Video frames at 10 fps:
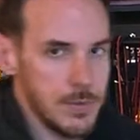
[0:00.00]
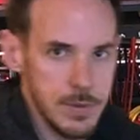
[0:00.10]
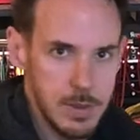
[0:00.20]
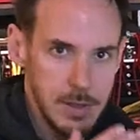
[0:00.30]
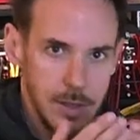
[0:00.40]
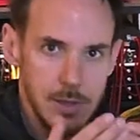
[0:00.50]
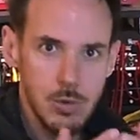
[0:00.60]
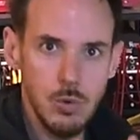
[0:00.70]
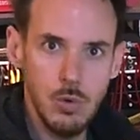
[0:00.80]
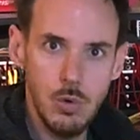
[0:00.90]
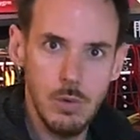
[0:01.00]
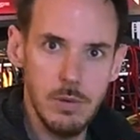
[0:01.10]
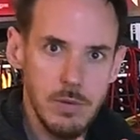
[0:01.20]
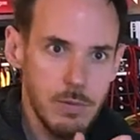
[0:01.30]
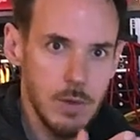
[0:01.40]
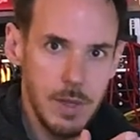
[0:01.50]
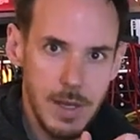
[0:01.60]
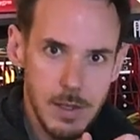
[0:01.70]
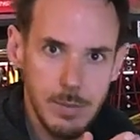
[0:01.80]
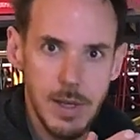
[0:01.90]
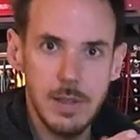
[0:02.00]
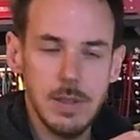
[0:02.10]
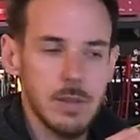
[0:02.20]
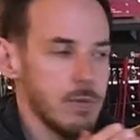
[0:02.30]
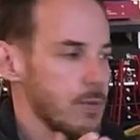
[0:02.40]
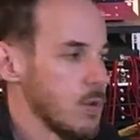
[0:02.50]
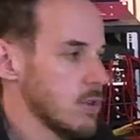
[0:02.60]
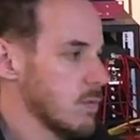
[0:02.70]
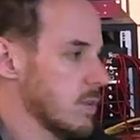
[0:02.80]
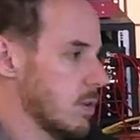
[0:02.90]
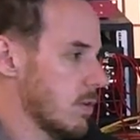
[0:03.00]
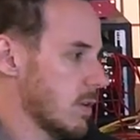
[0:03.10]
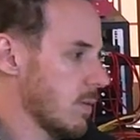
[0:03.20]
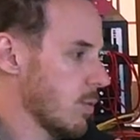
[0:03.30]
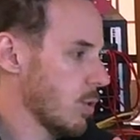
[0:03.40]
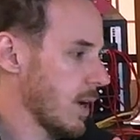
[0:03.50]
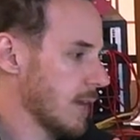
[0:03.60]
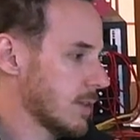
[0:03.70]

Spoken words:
This has to do with what I explained in the first video when we were at the